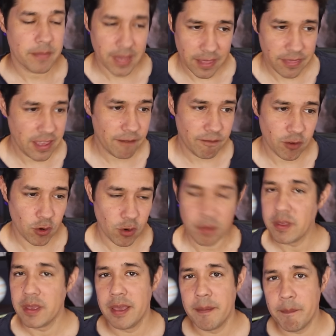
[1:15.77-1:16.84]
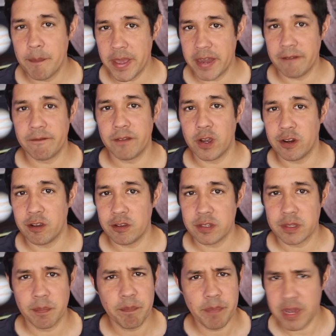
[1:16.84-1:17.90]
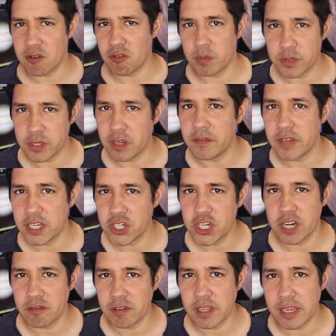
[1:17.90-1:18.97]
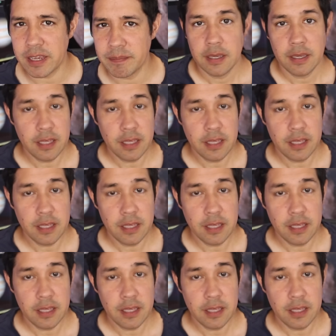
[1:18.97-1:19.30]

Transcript: And therefore, better photos, better observing generally.